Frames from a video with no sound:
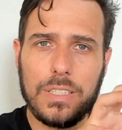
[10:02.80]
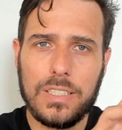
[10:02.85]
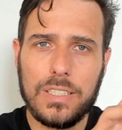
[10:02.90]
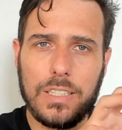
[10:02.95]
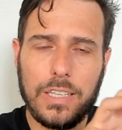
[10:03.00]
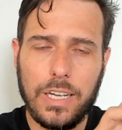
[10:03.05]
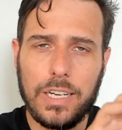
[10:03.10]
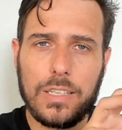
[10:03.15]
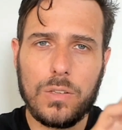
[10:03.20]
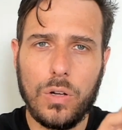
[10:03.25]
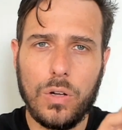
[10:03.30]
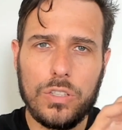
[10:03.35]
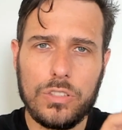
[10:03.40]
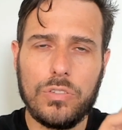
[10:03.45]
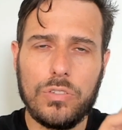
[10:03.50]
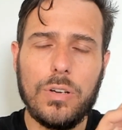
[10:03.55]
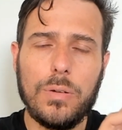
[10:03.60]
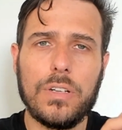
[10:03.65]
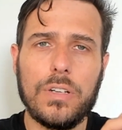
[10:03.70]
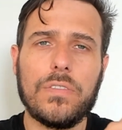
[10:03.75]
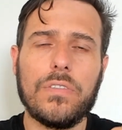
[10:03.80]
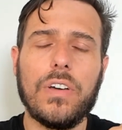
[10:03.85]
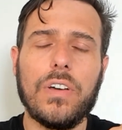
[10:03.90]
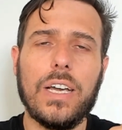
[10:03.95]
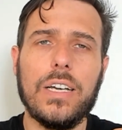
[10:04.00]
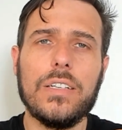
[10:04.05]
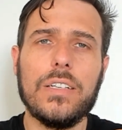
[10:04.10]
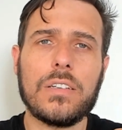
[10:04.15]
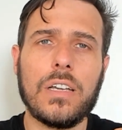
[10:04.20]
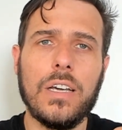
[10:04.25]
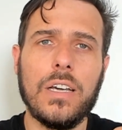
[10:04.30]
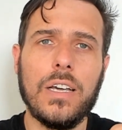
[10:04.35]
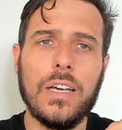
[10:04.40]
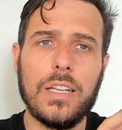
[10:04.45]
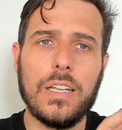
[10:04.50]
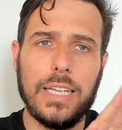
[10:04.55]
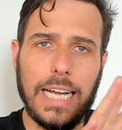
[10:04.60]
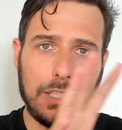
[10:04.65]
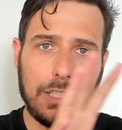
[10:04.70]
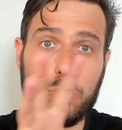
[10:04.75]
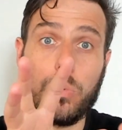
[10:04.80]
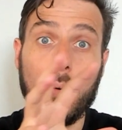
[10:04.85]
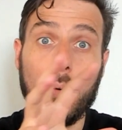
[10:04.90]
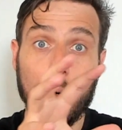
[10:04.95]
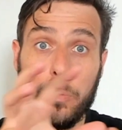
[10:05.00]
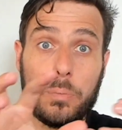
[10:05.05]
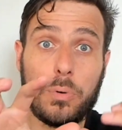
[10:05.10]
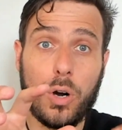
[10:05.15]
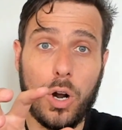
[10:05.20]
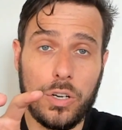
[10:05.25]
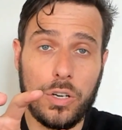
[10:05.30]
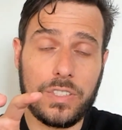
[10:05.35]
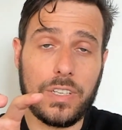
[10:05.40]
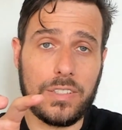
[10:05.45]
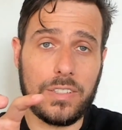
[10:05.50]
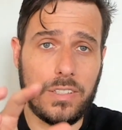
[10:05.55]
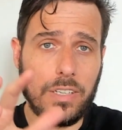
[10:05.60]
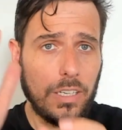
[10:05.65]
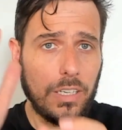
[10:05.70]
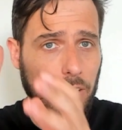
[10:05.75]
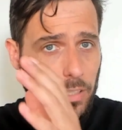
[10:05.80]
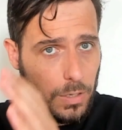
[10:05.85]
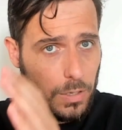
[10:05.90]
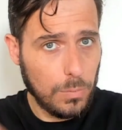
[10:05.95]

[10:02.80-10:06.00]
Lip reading: in that last 3 month phase, that's what we're processing